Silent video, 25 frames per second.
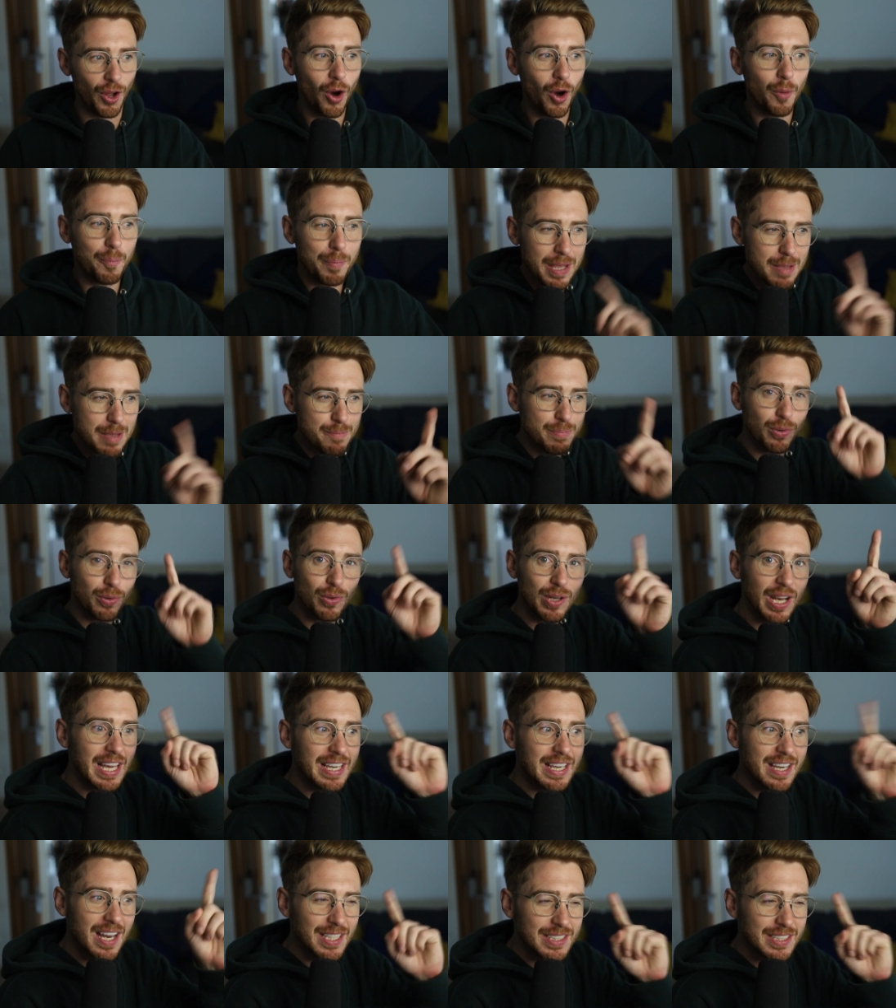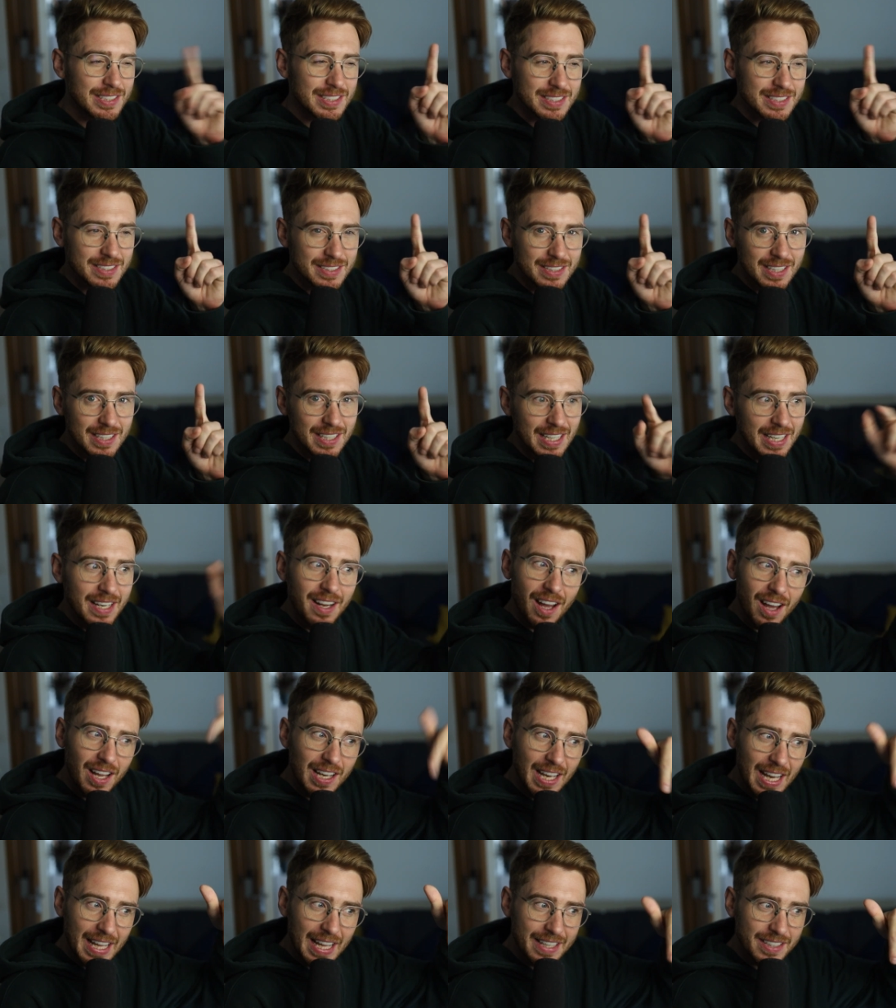not people like us in
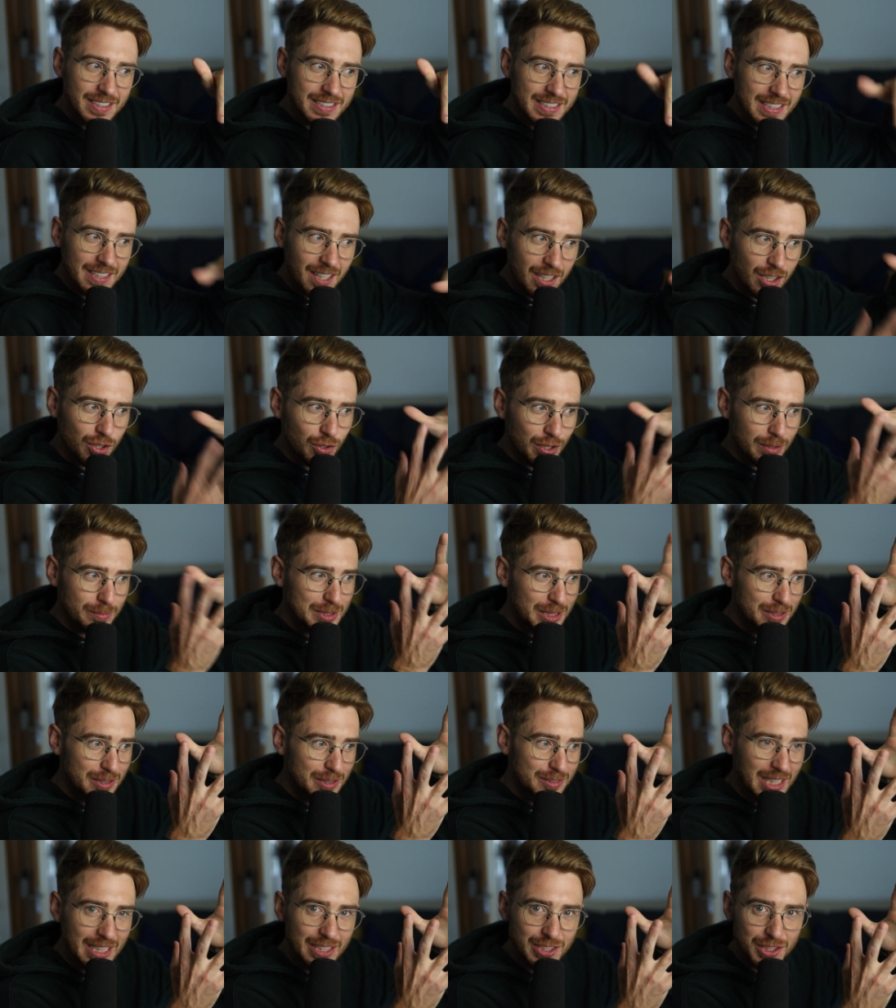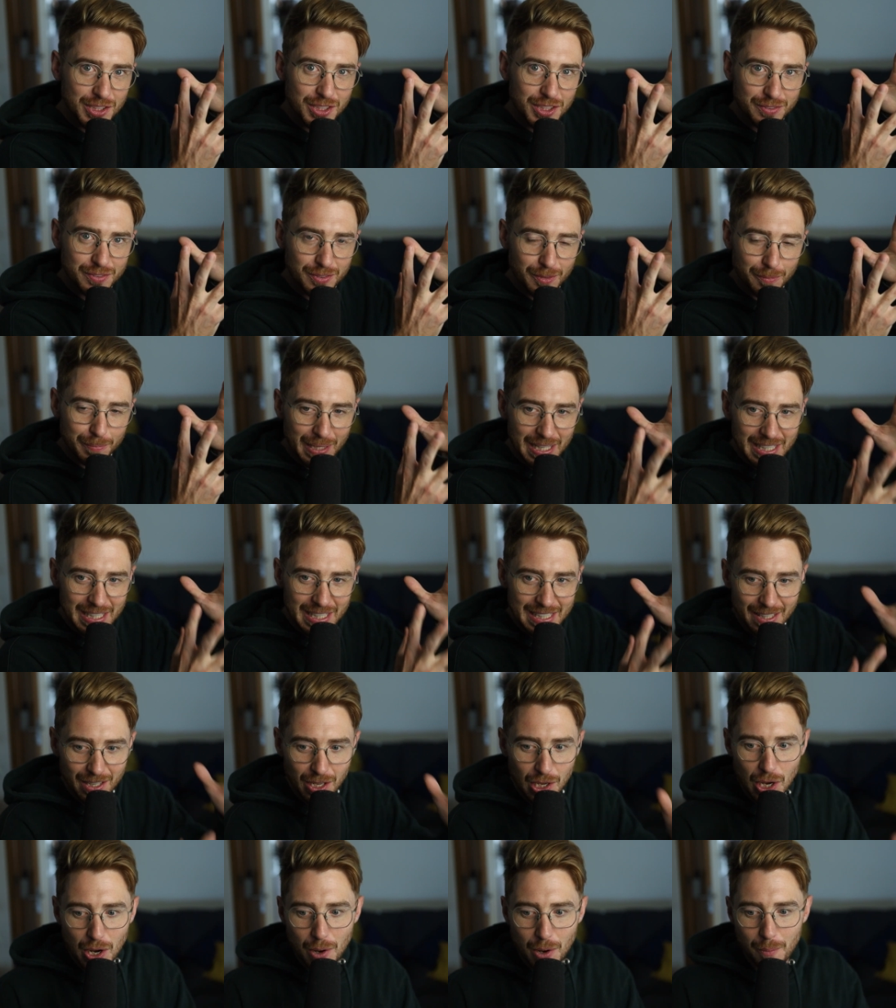our layers and our crypto dungeons from
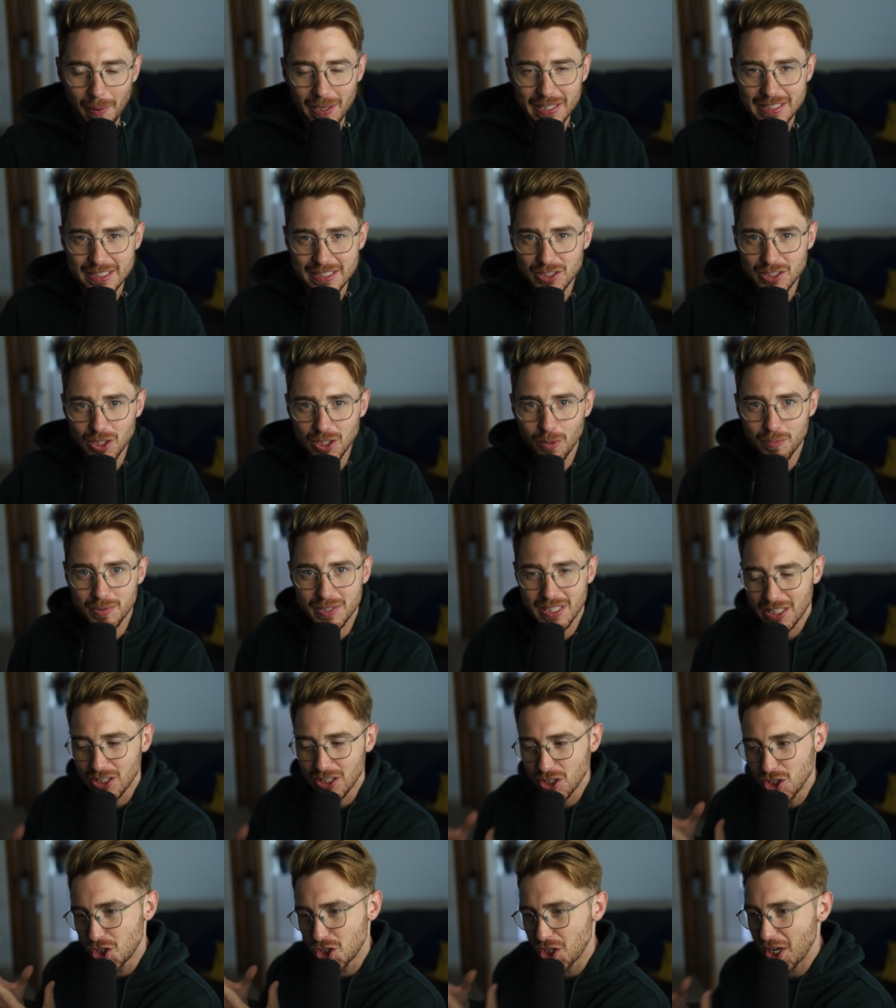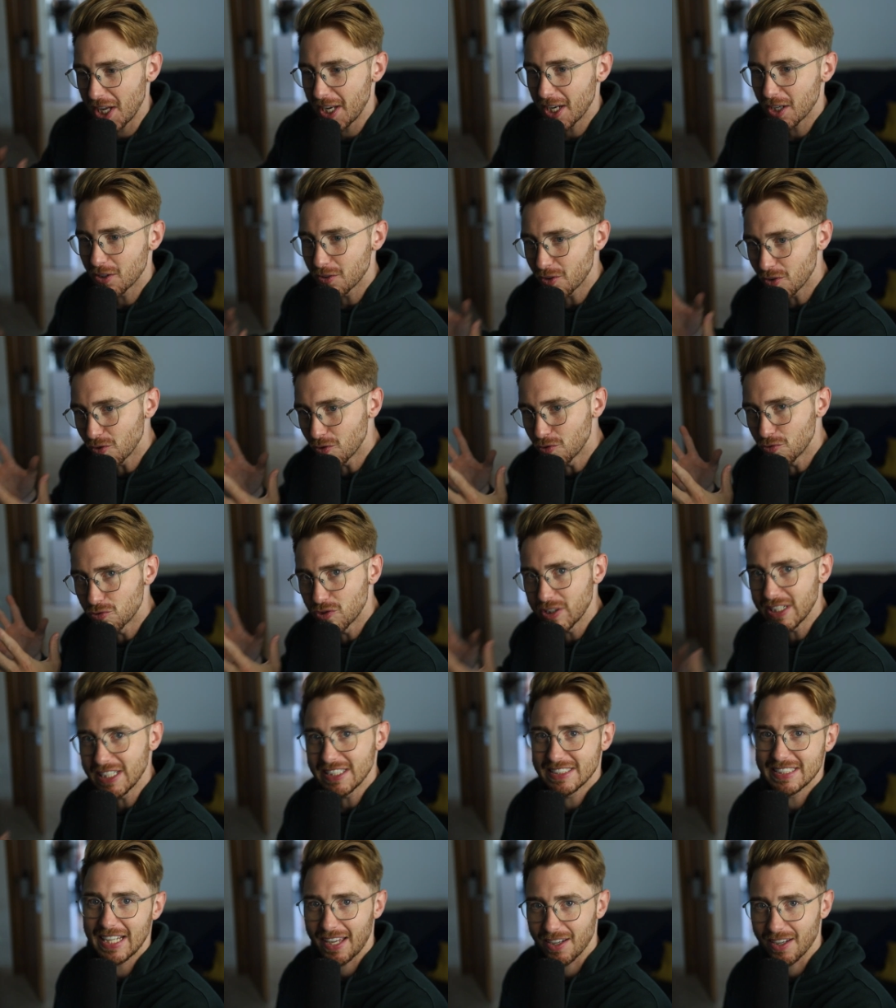buying, but it stops general
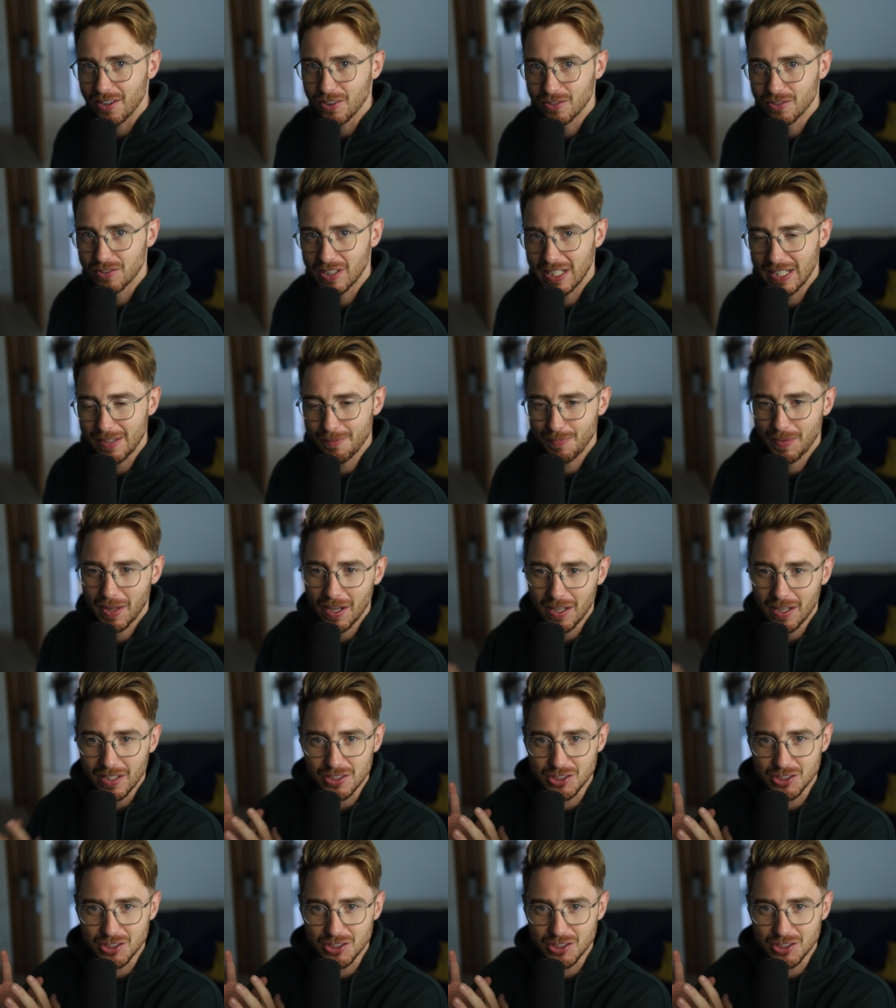retail, right?